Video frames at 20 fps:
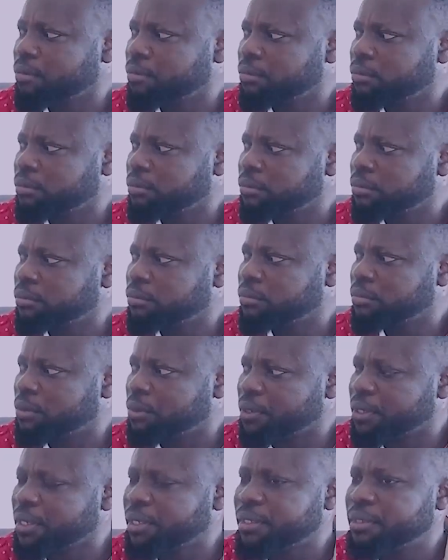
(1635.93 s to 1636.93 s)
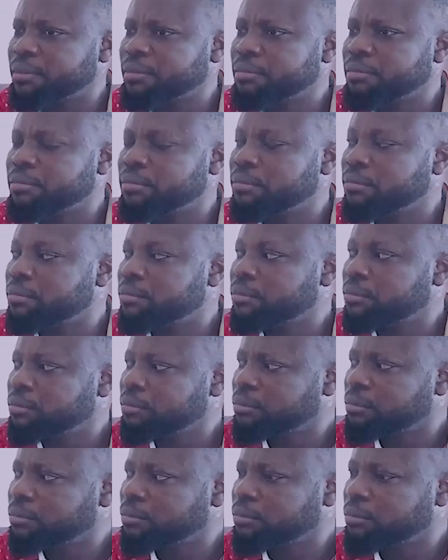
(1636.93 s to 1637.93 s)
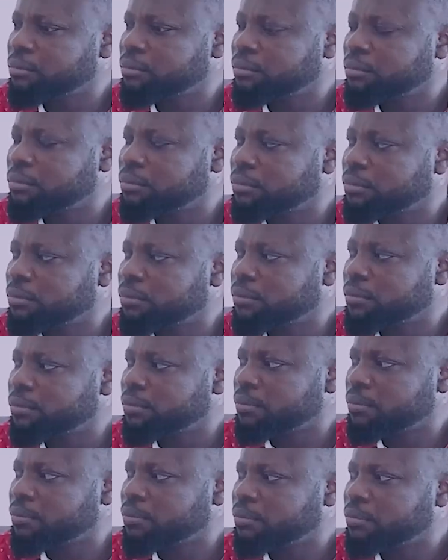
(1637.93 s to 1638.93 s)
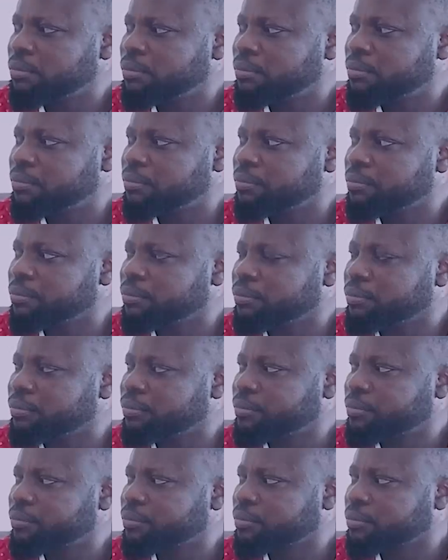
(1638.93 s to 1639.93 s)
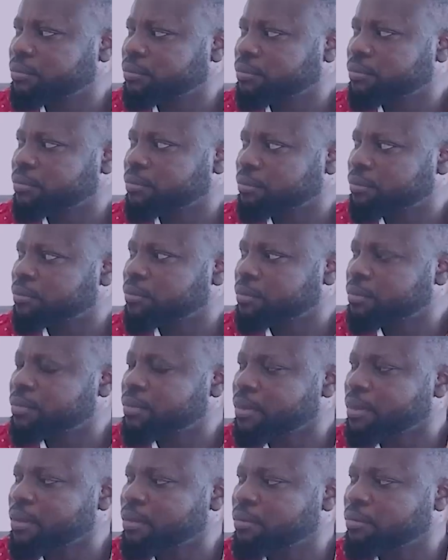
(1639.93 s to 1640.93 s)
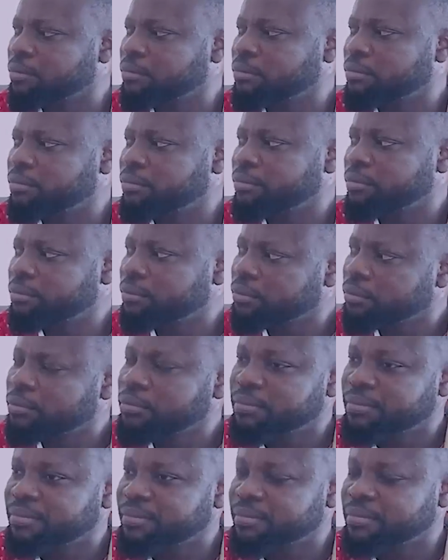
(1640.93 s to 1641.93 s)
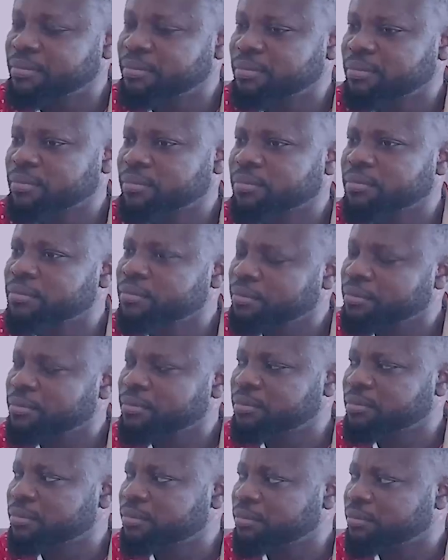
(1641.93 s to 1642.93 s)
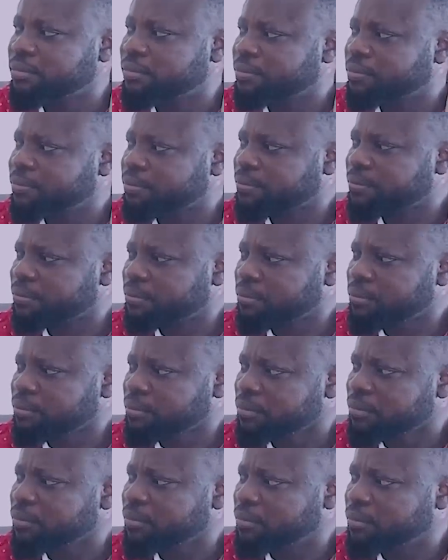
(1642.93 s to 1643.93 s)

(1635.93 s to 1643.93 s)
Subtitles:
(not speaking)